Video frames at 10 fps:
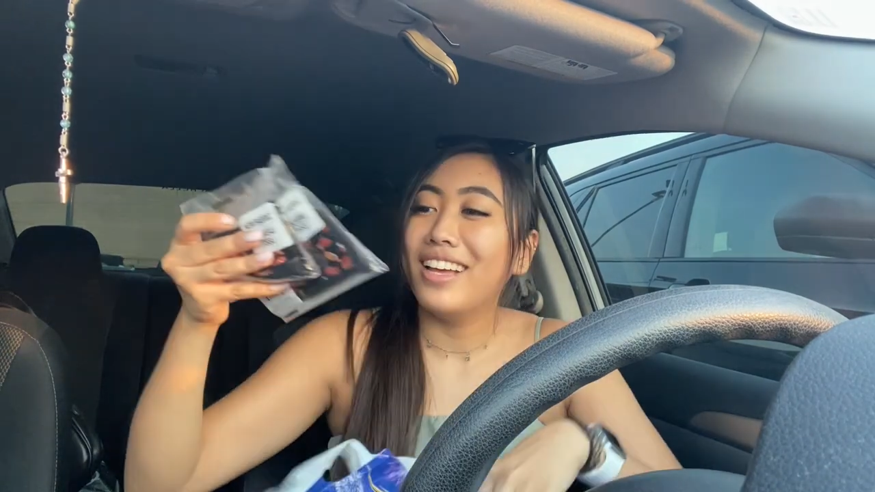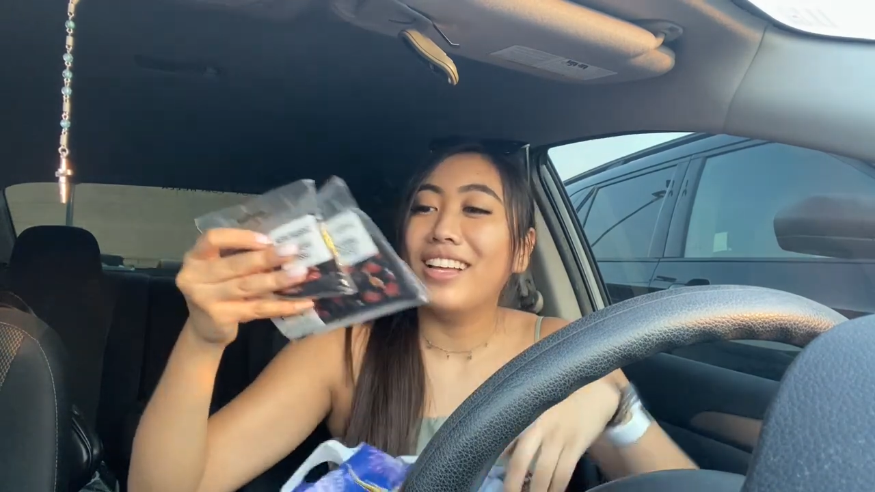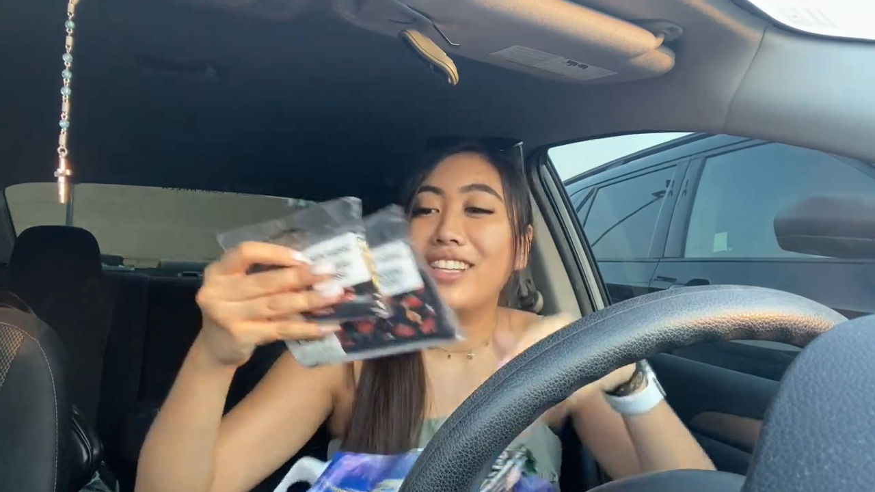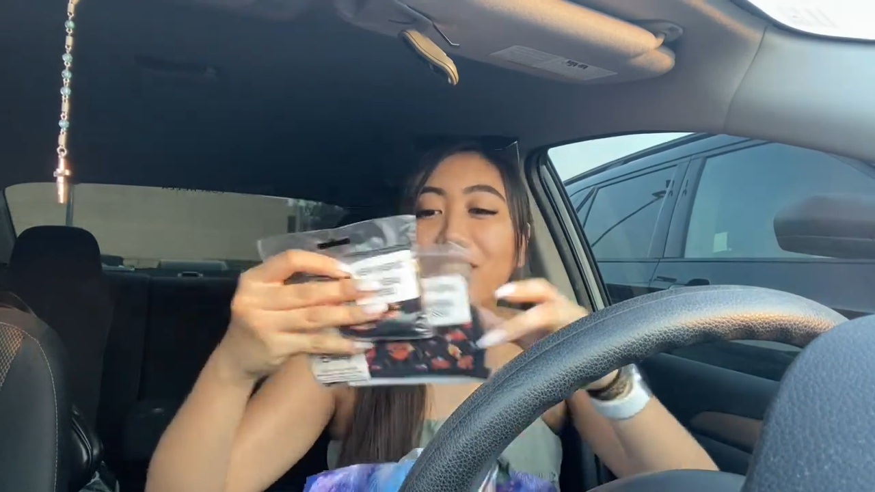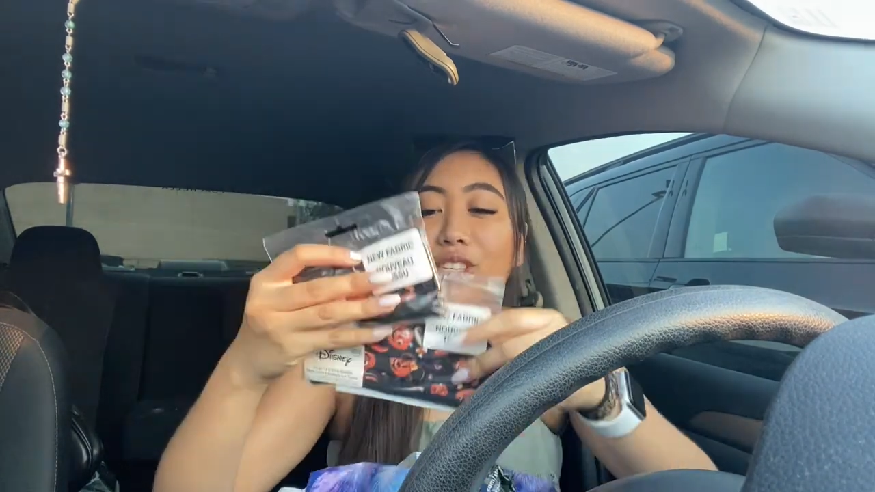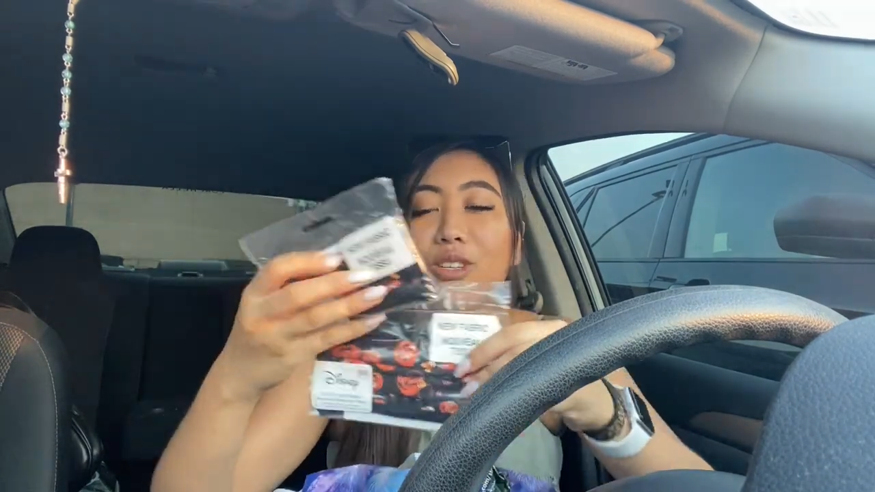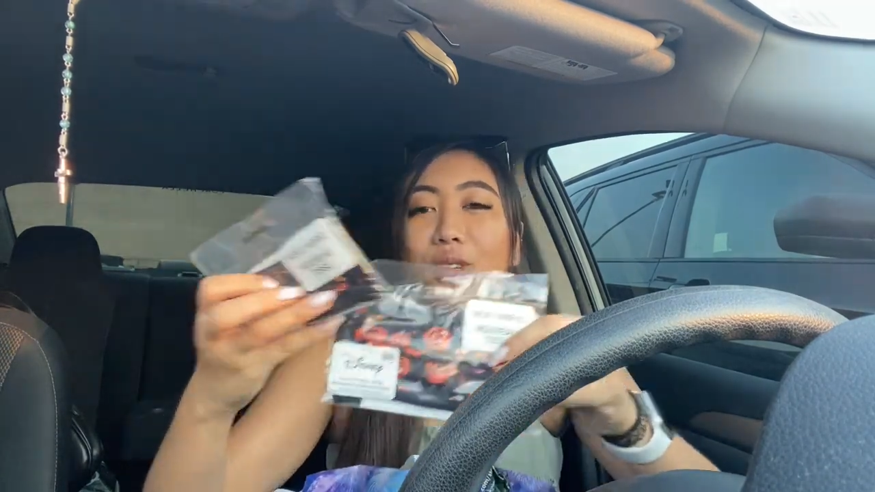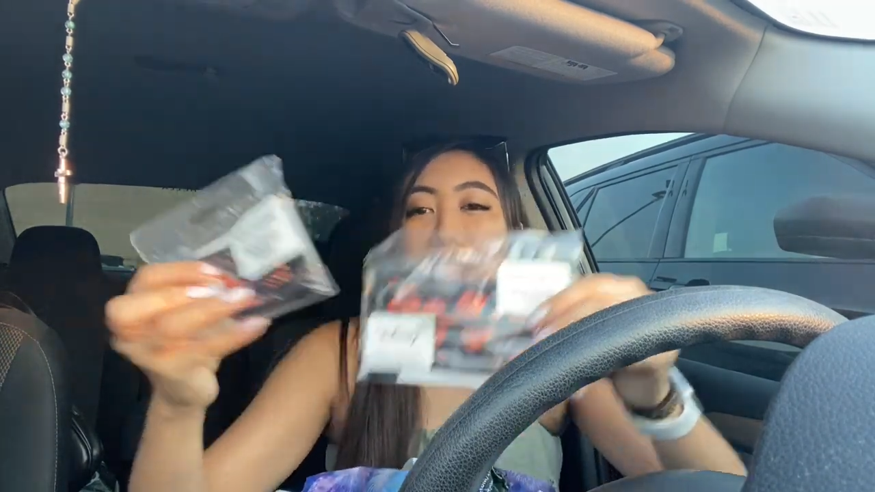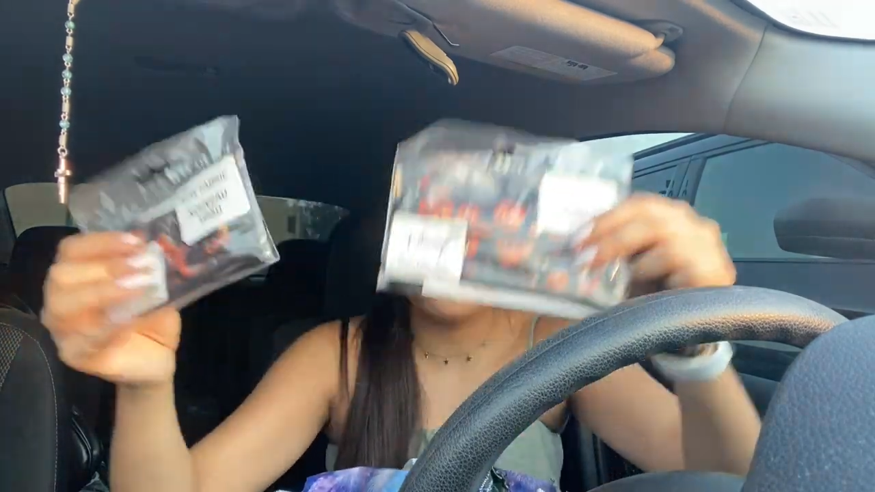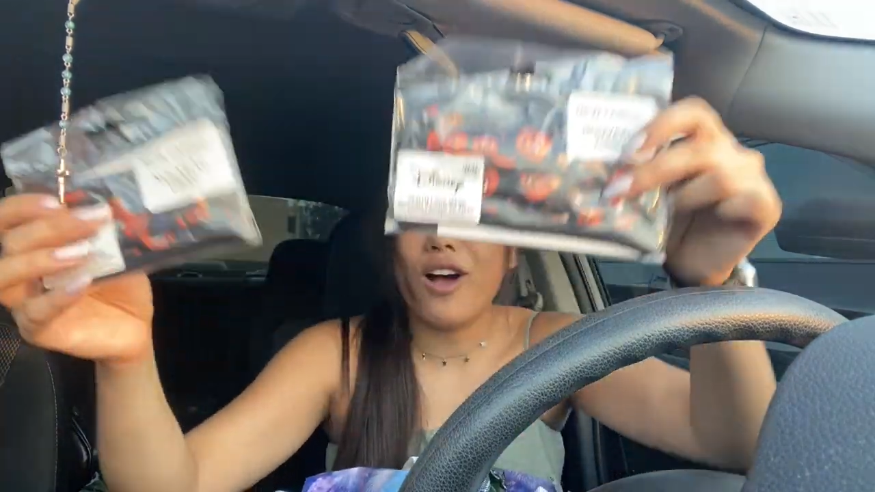These two
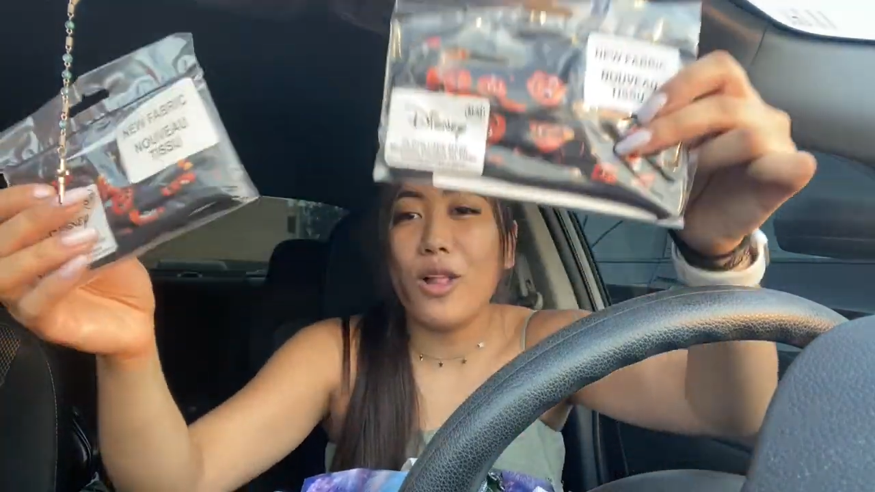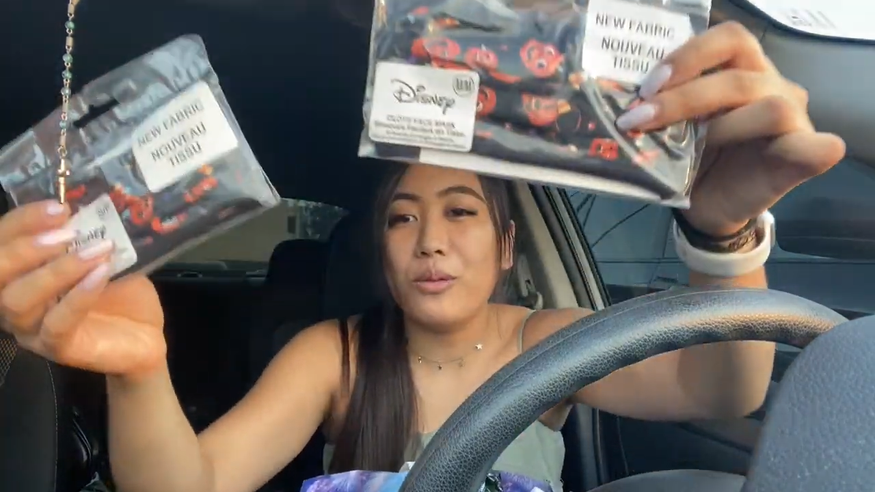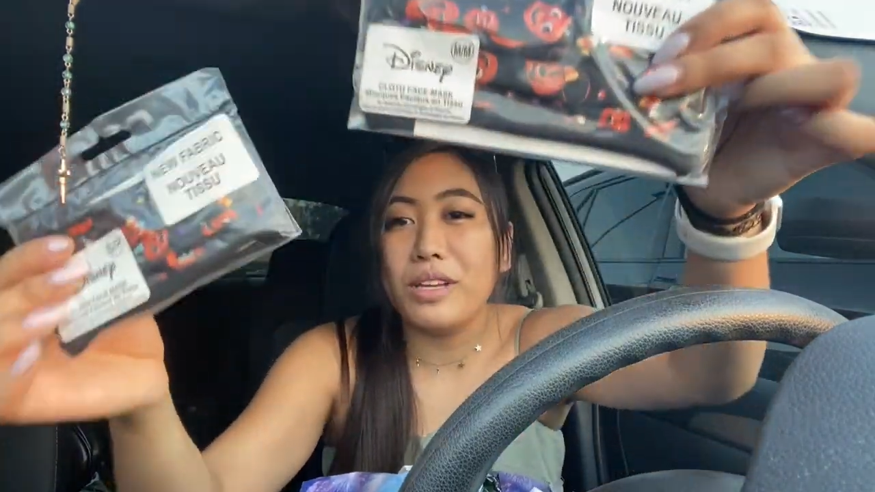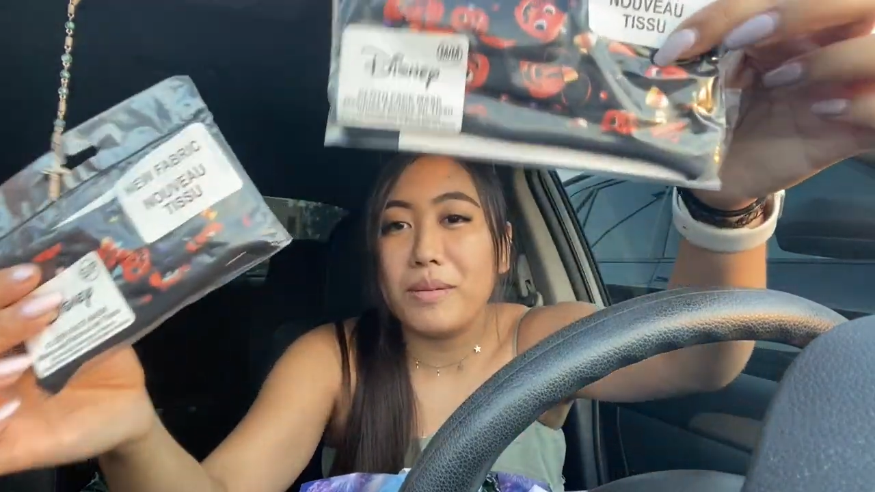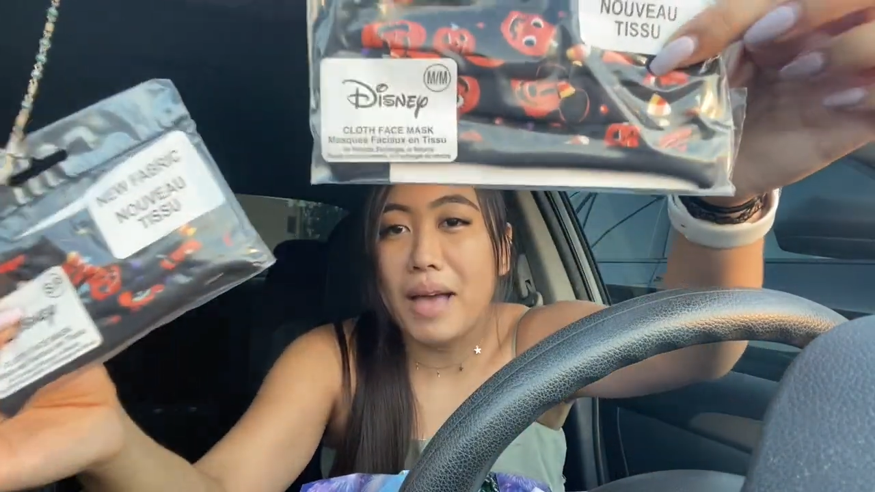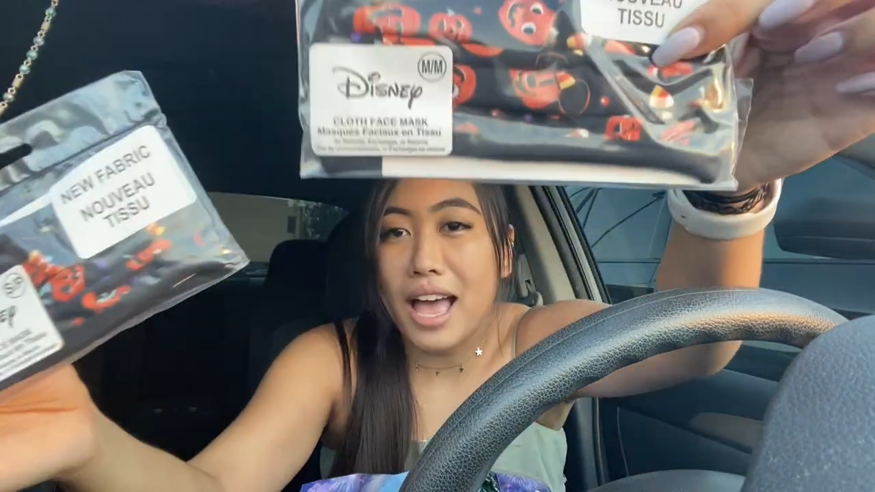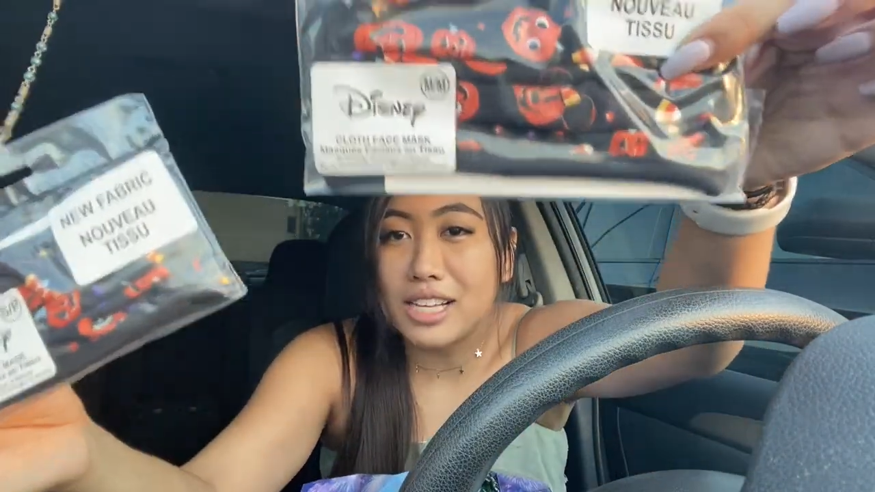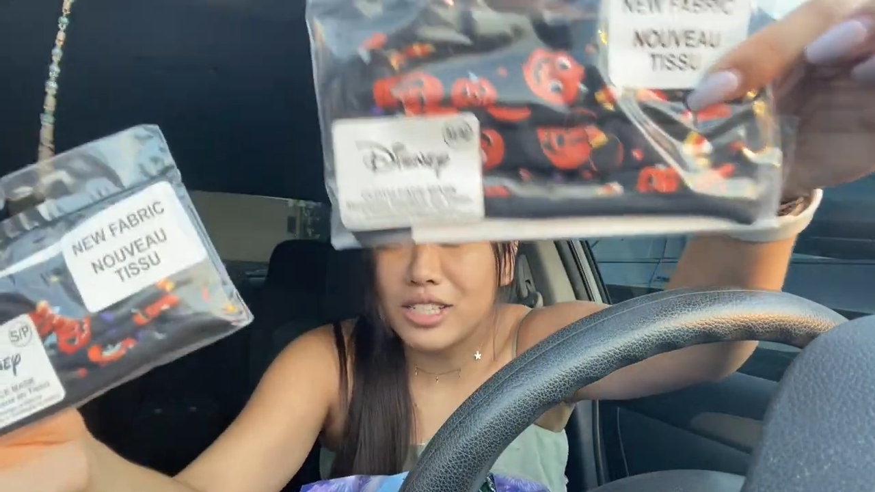like Halloween masks,